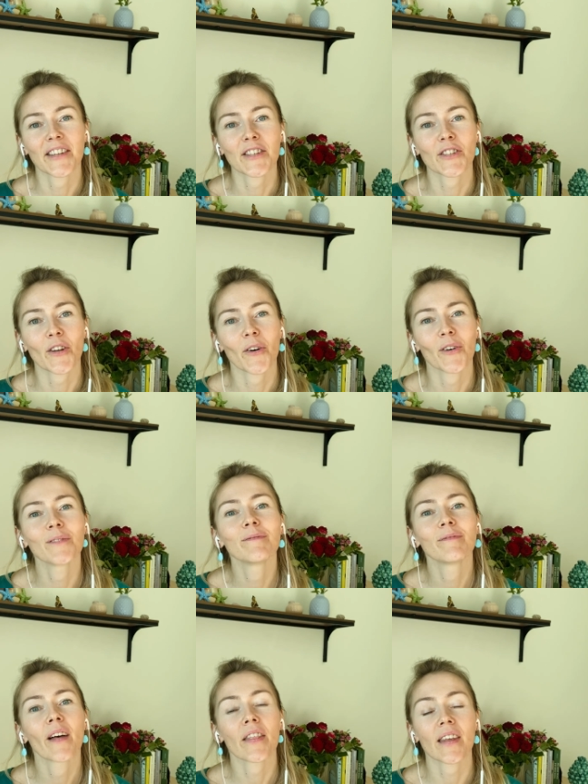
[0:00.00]
so
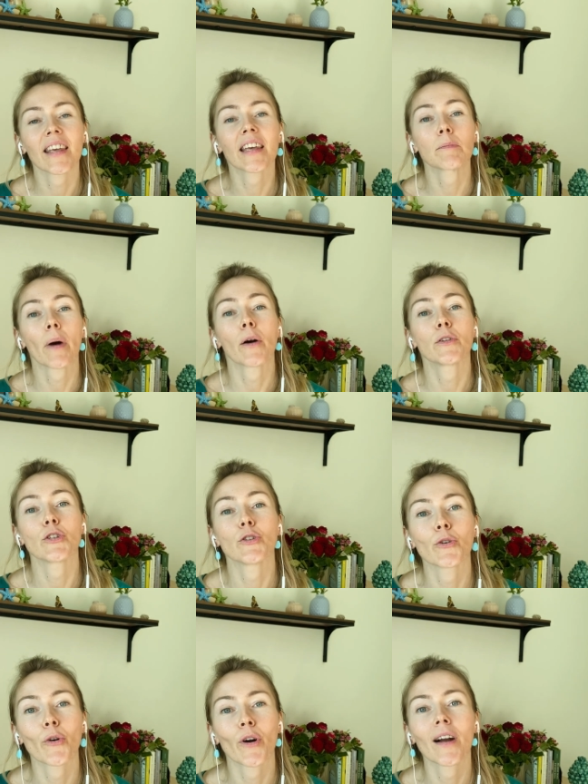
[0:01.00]
think about
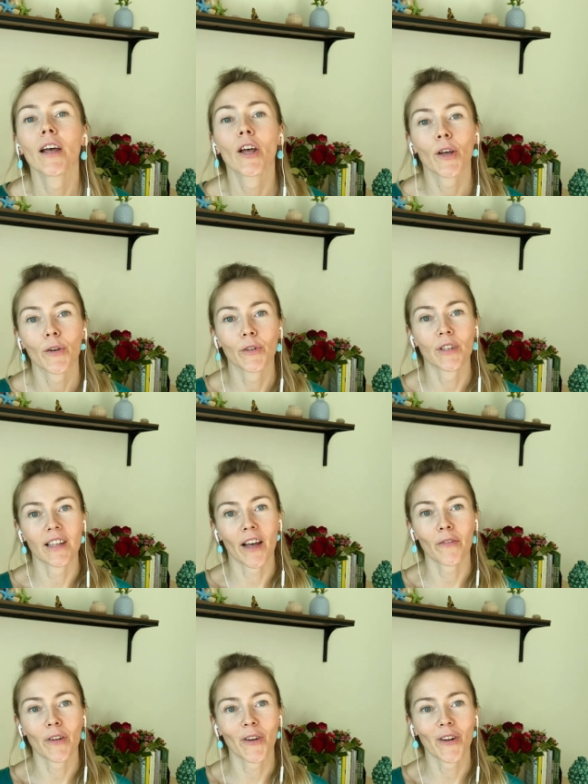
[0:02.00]
your good enough
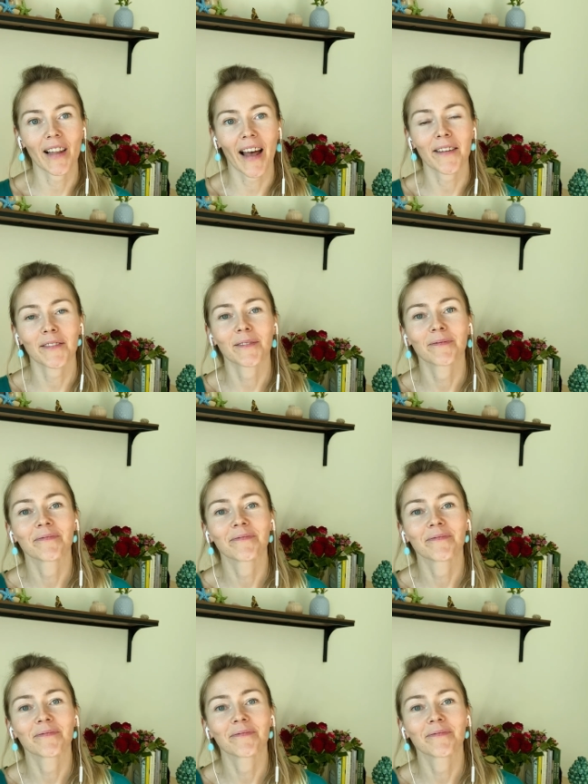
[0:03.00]
in your life